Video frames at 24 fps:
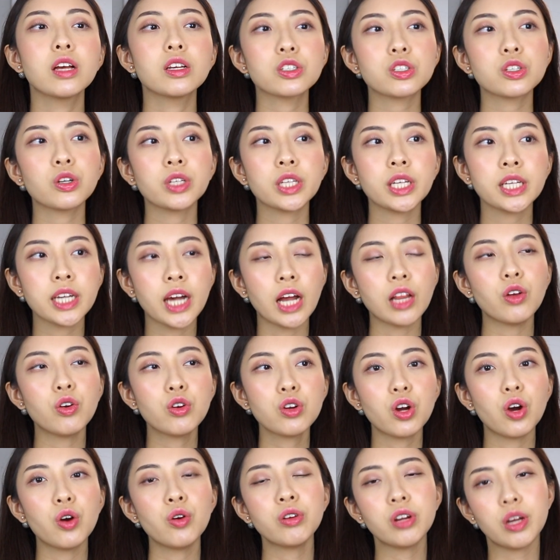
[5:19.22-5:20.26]
So the yellow
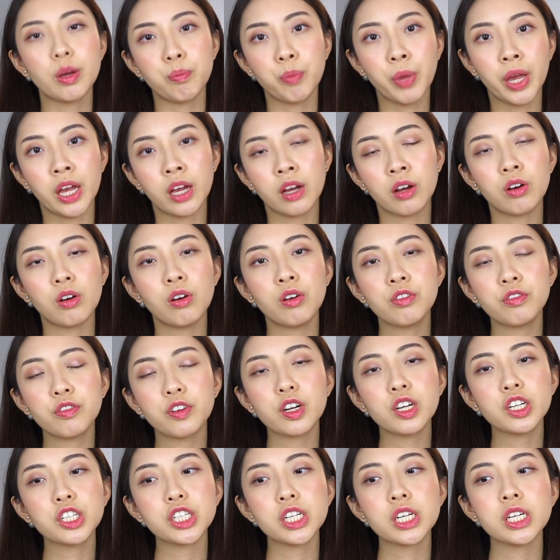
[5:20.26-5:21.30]
gold and pink gold
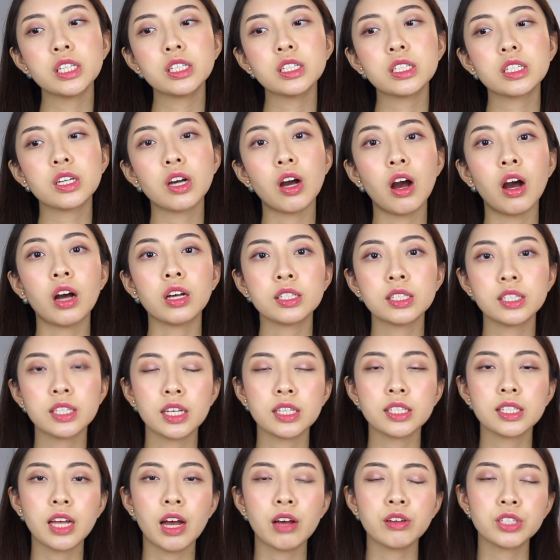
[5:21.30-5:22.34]
versions cost
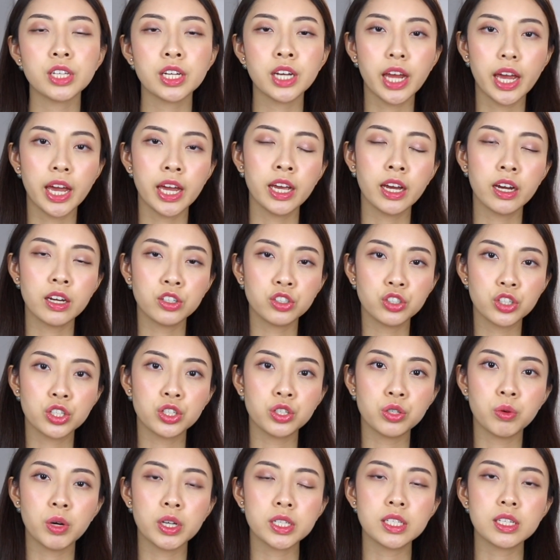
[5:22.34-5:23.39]
6,800
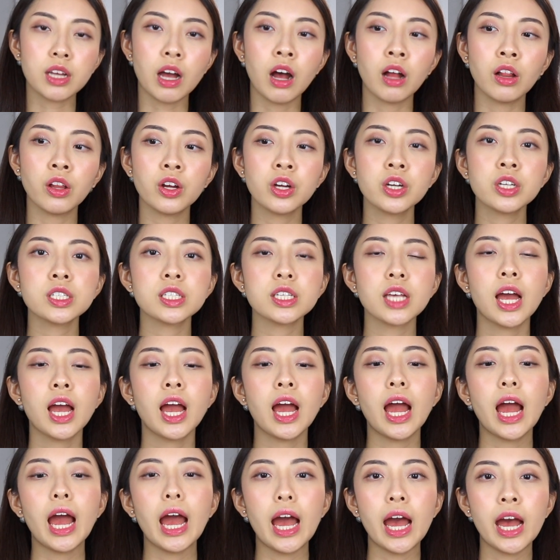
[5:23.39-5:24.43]
US dollars
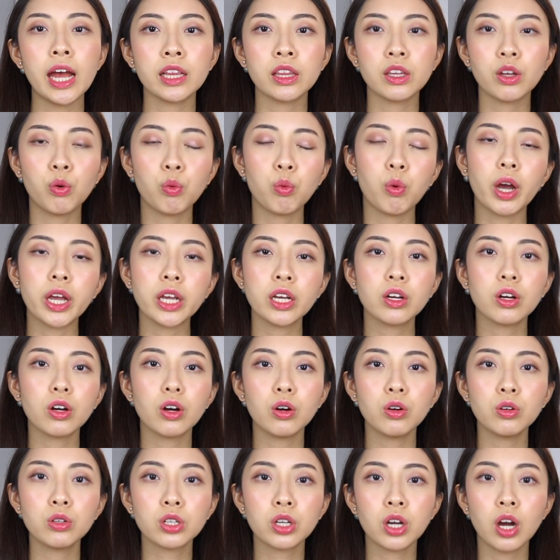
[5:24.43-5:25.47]
and the white
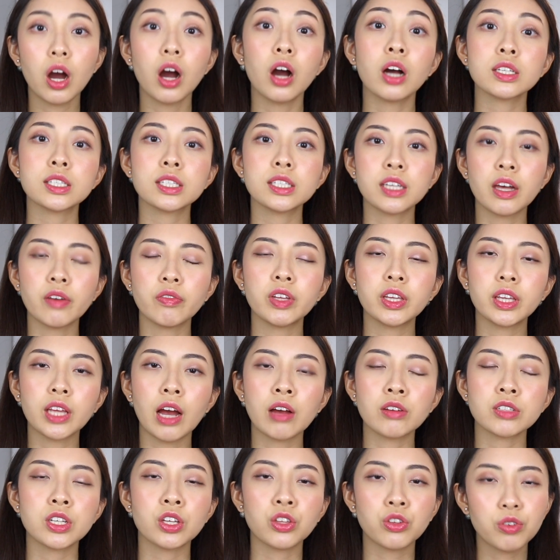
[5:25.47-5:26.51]
gold cost
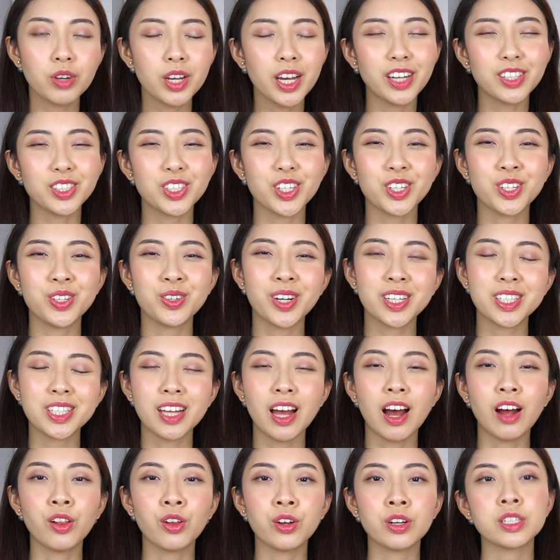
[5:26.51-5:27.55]
7,300 US
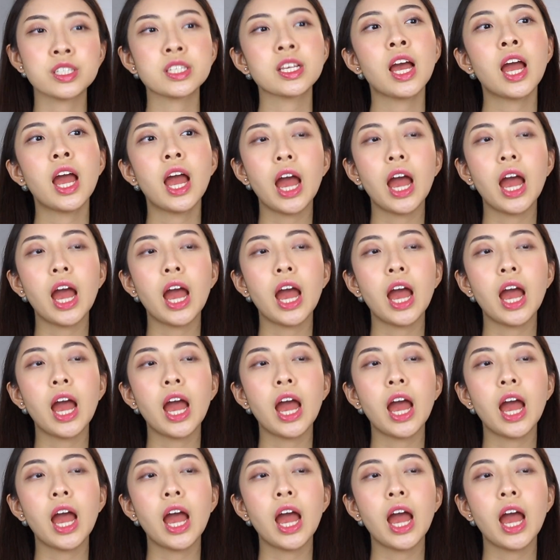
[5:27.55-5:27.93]
dollars.